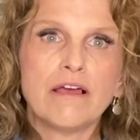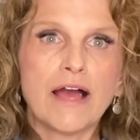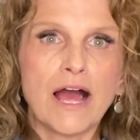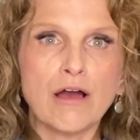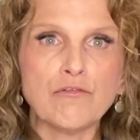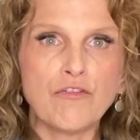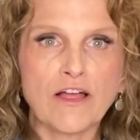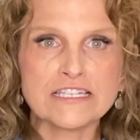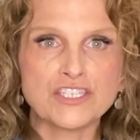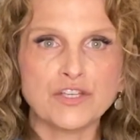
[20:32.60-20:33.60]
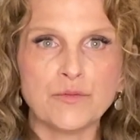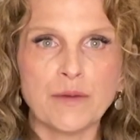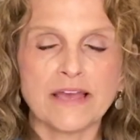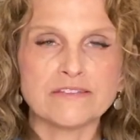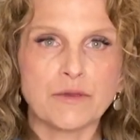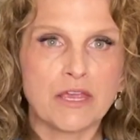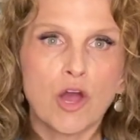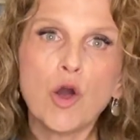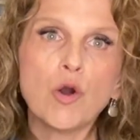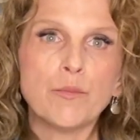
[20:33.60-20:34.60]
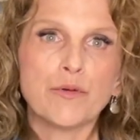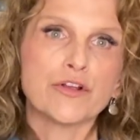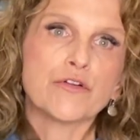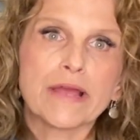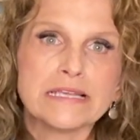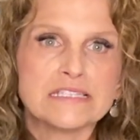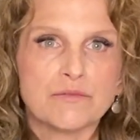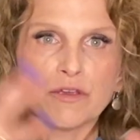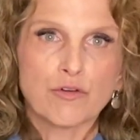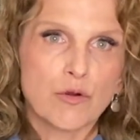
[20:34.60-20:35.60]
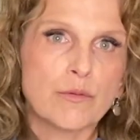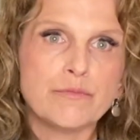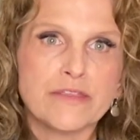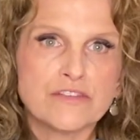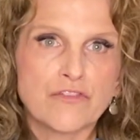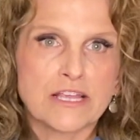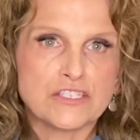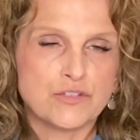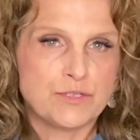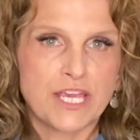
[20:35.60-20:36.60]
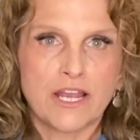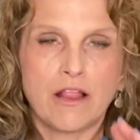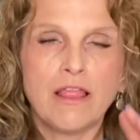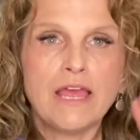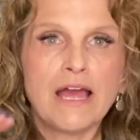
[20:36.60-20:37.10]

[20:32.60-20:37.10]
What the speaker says: Flosstube, as we go and progress and we grow this Flosstube channel,